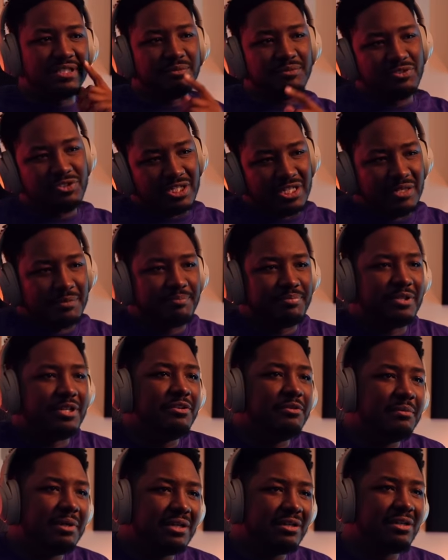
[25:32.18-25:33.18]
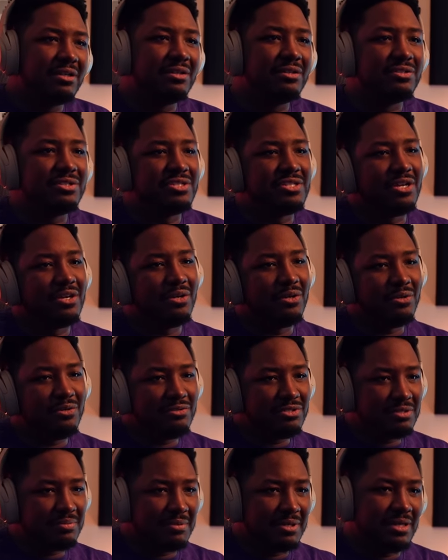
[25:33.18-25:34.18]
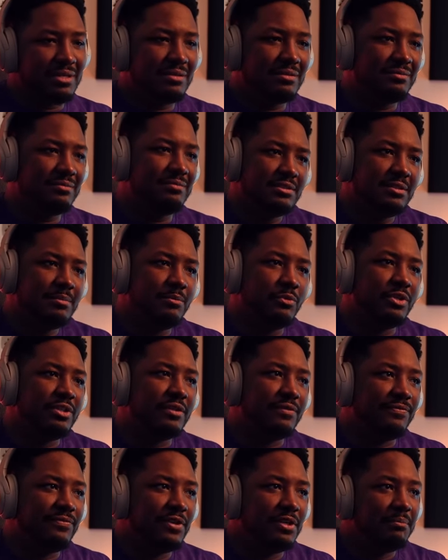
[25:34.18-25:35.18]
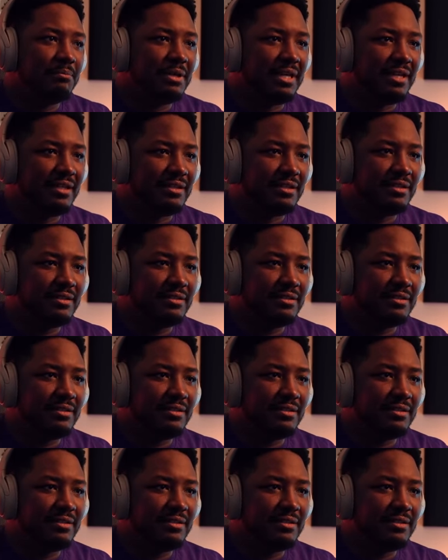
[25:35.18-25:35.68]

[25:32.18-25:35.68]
you trying to play with my girl's toes, bro? Boy, the foot bandit.